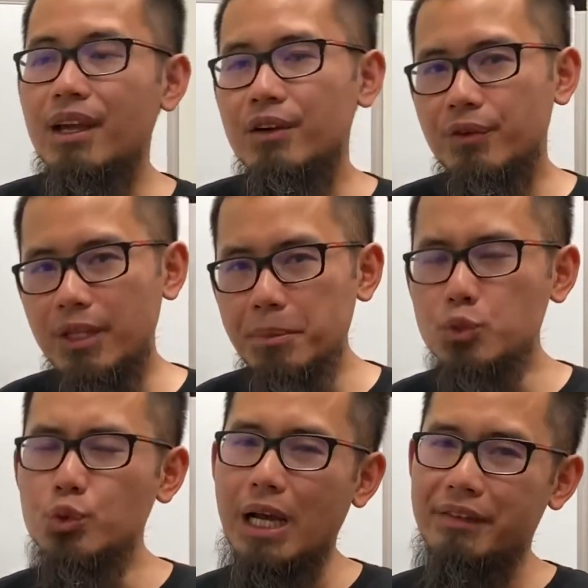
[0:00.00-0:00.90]
For number
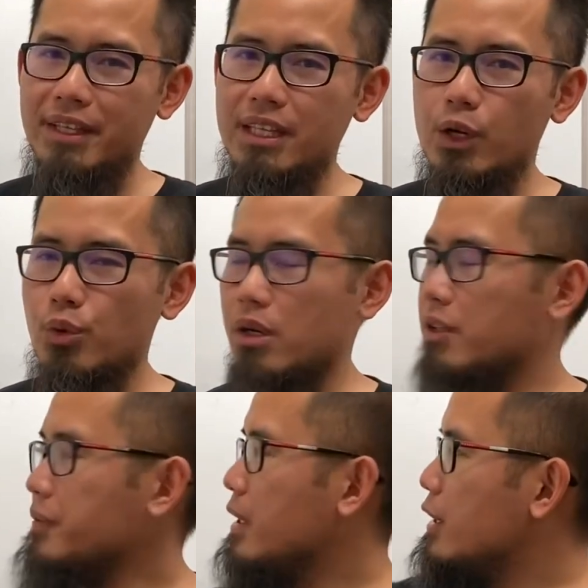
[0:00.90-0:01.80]
3, we have the integral
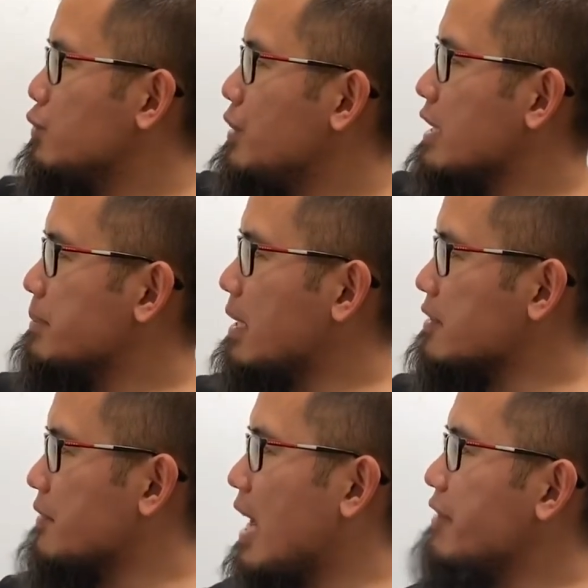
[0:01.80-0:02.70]
of 3x
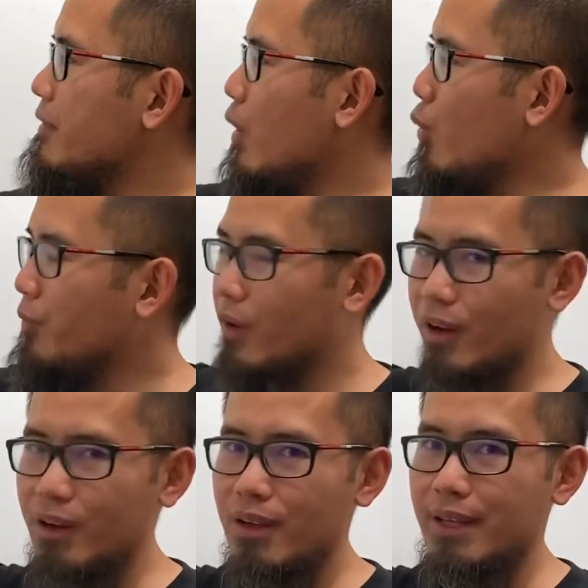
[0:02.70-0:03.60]
minus 5
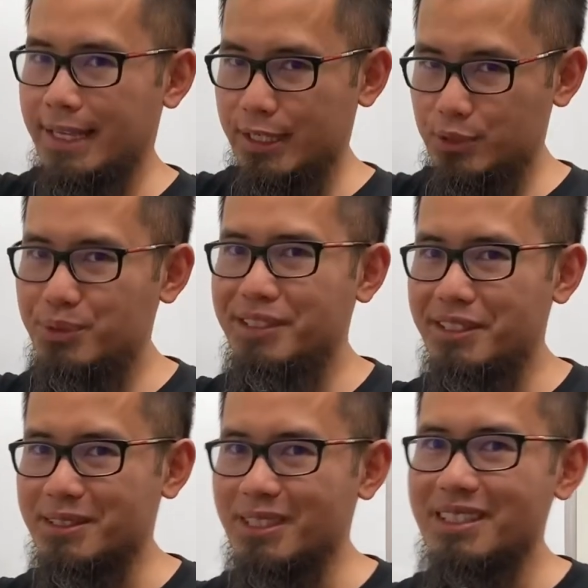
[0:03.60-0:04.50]
over 3
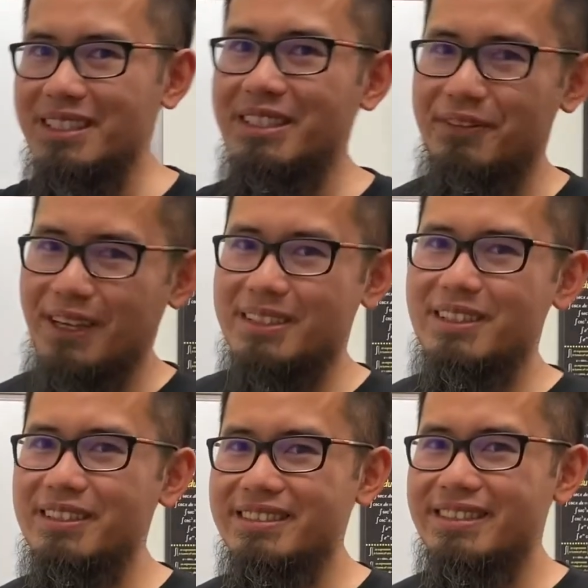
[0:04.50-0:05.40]
distinct linear
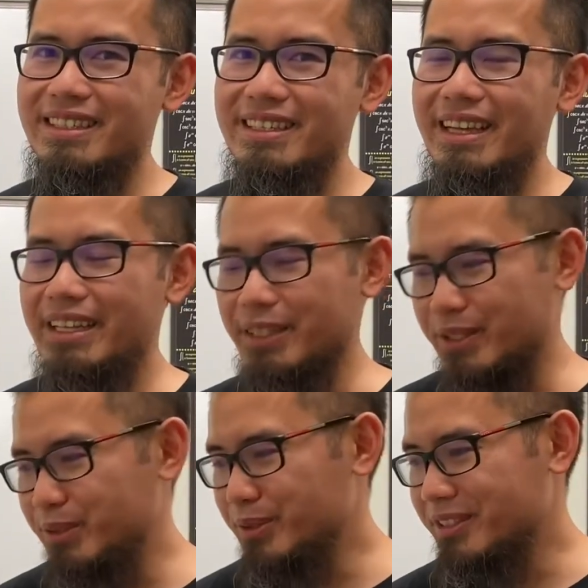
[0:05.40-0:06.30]
factors and the
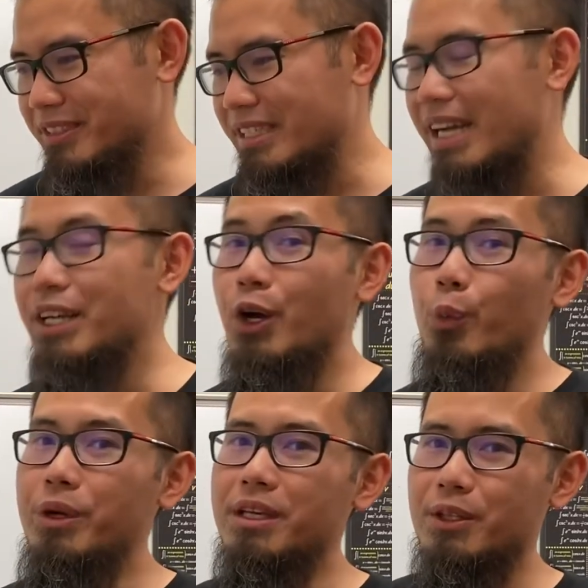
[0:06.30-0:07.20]
good news is that
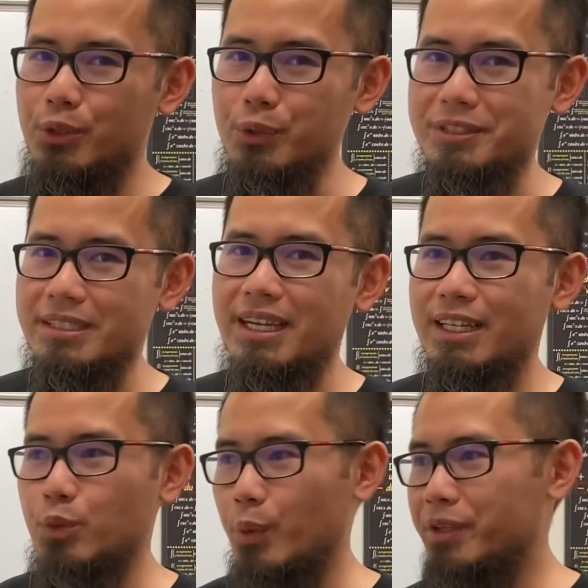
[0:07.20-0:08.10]
we can do
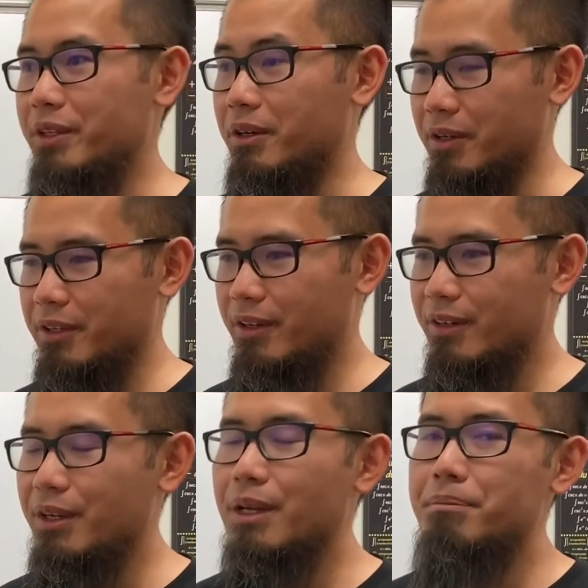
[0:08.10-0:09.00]
exactly what we did
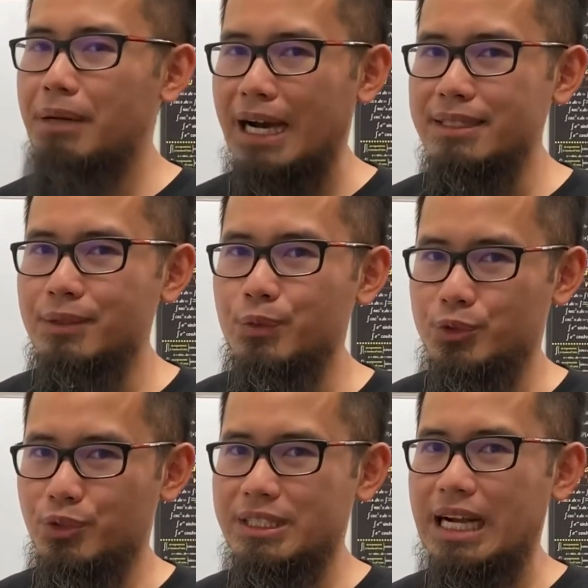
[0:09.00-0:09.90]
earlier, but we
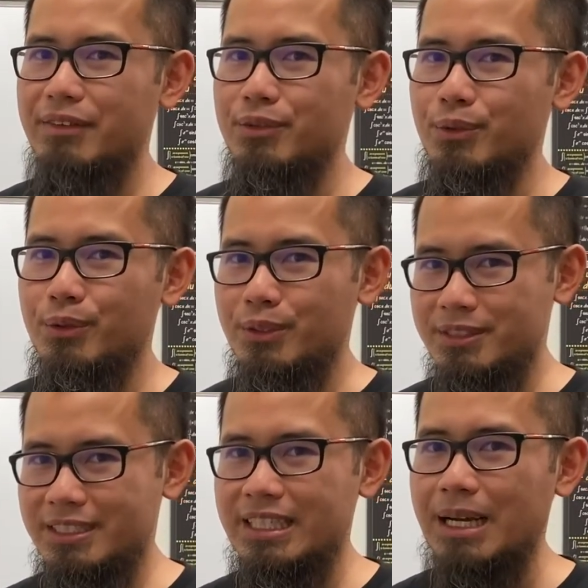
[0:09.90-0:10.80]
just had to
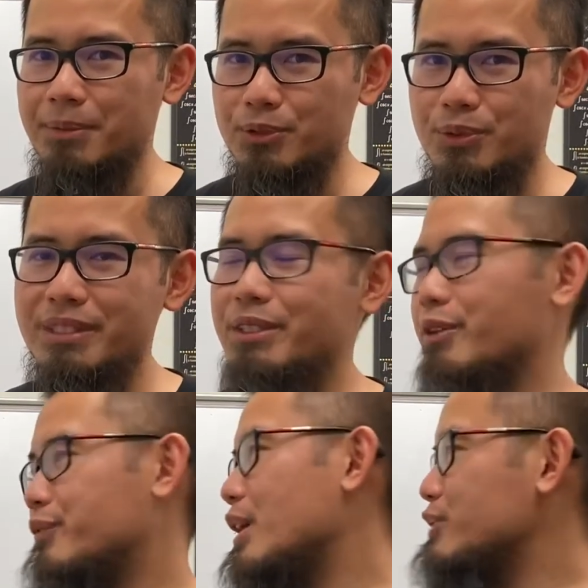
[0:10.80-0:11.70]
set up three
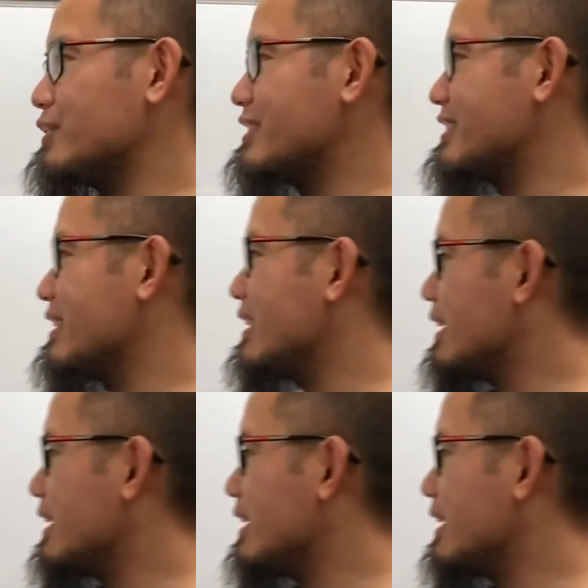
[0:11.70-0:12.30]
little fractions.